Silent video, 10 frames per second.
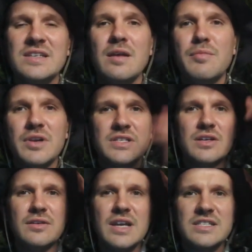But
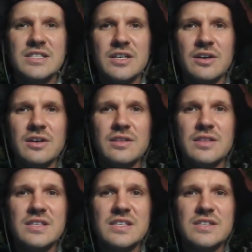until next year,
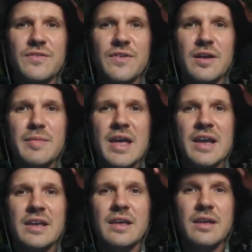this is Safari Mack,
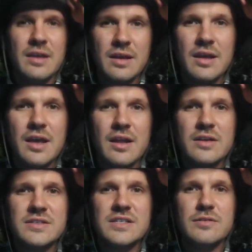and I'll
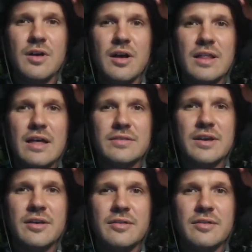see you all out there.